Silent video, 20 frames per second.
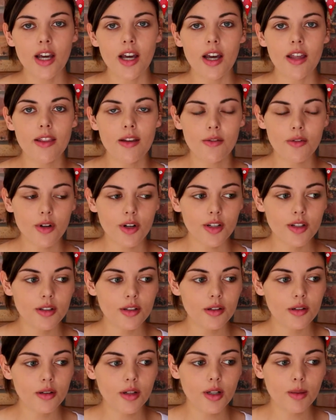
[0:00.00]
and they've got
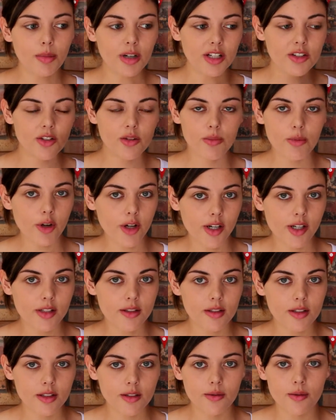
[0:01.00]
a bunch of
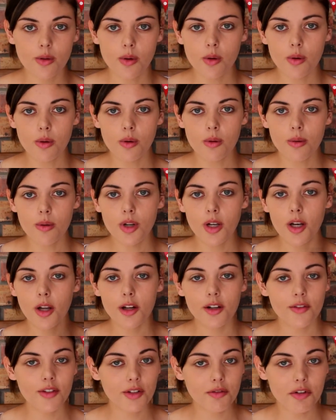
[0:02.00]
products for a
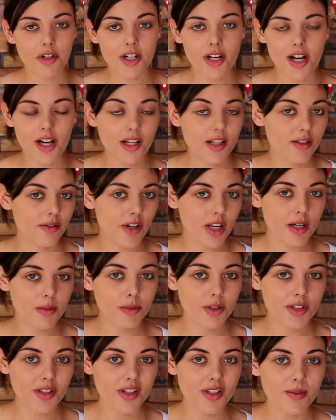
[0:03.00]
lot of different kinds of
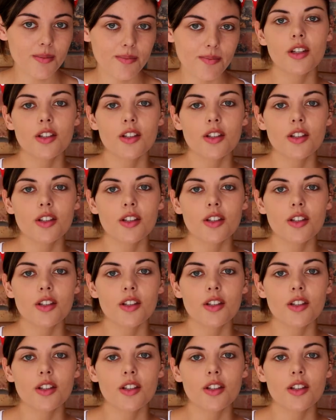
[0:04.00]
animals.